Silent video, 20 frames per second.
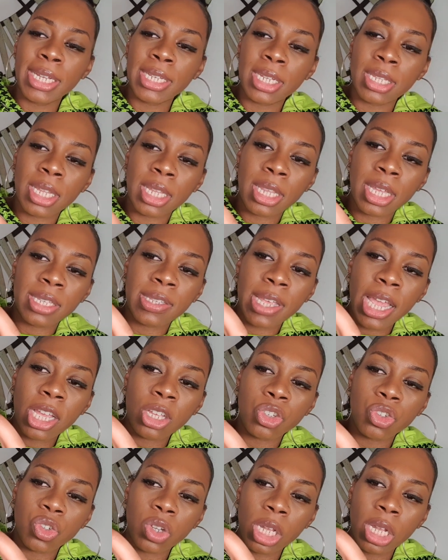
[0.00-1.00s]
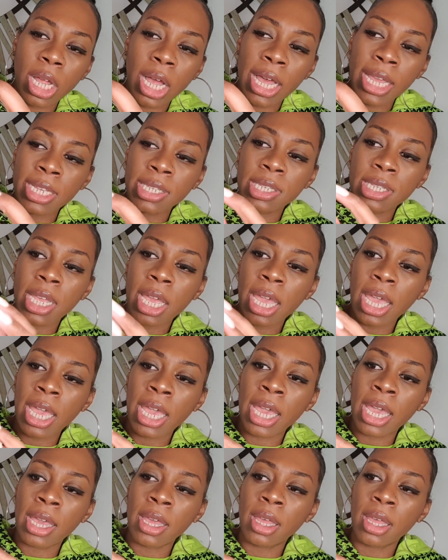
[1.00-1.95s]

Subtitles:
and then there's extra lines here.